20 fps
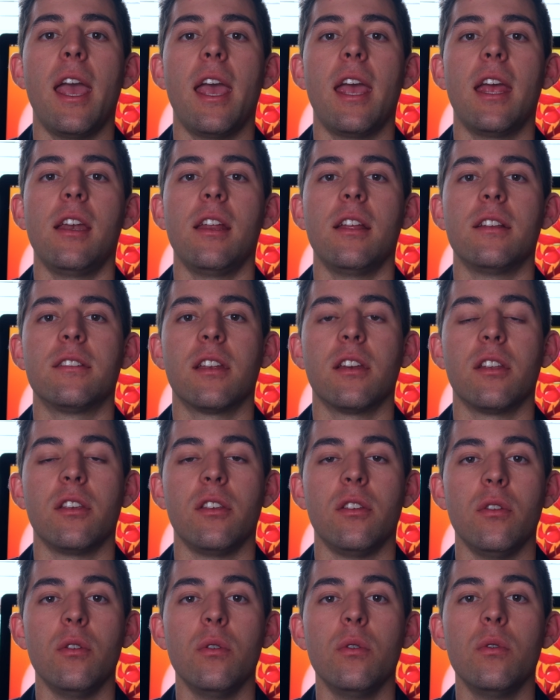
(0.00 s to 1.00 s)
and it's going
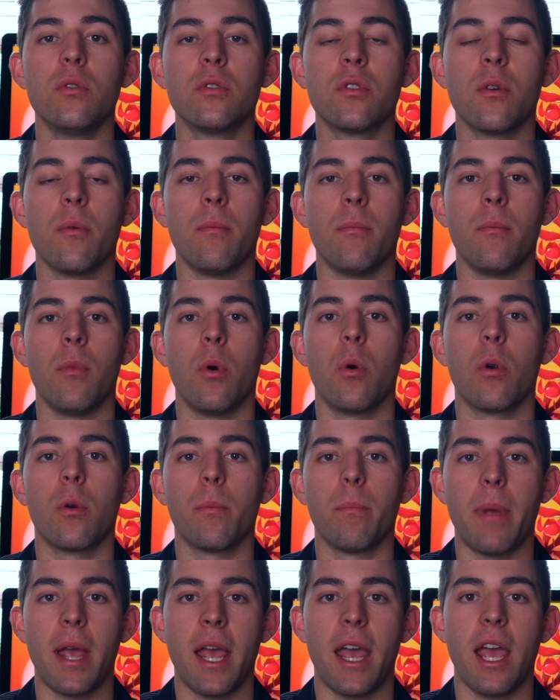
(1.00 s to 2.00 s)
to use more
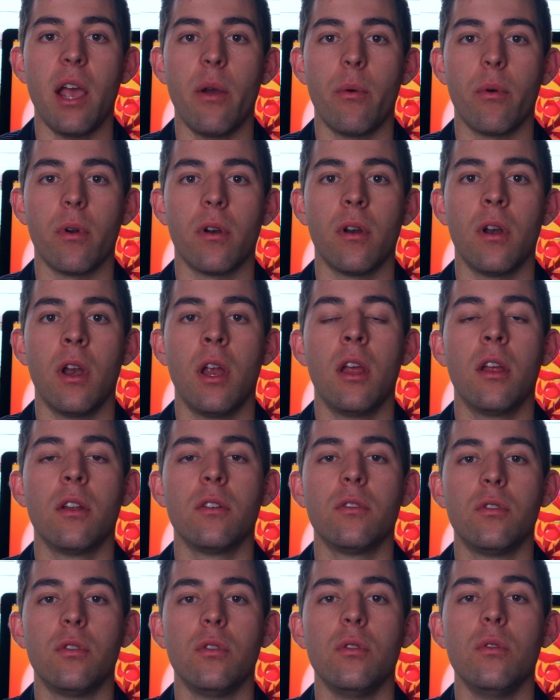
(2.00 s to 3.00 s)
power
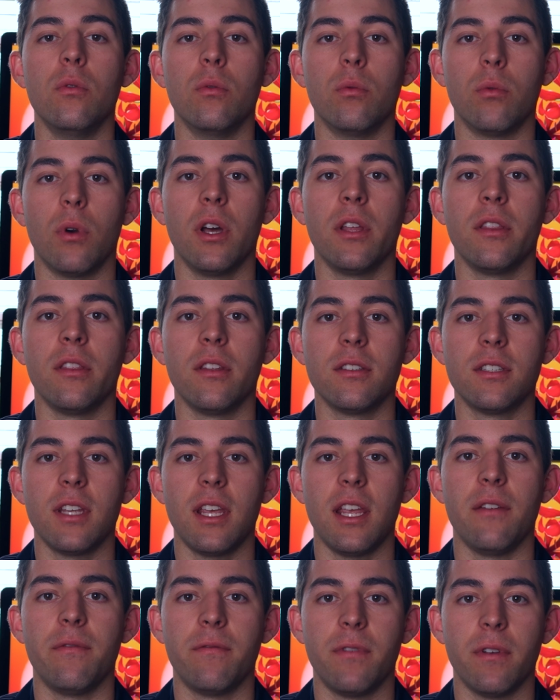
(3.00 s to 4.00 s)
to run this
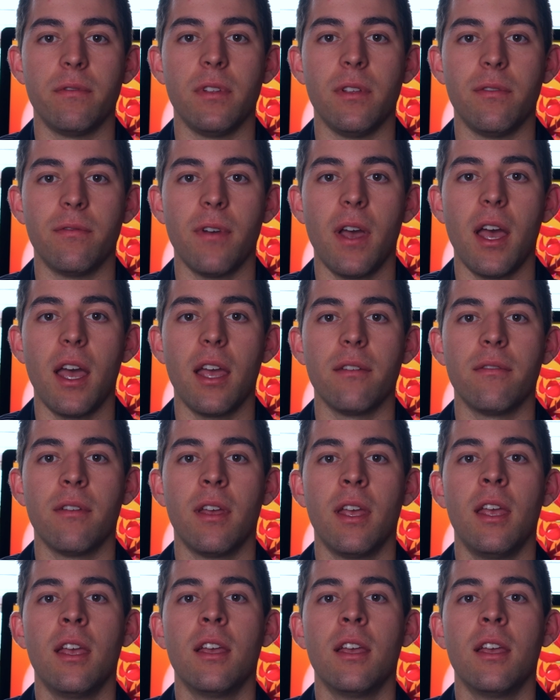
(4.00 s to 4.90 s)
855.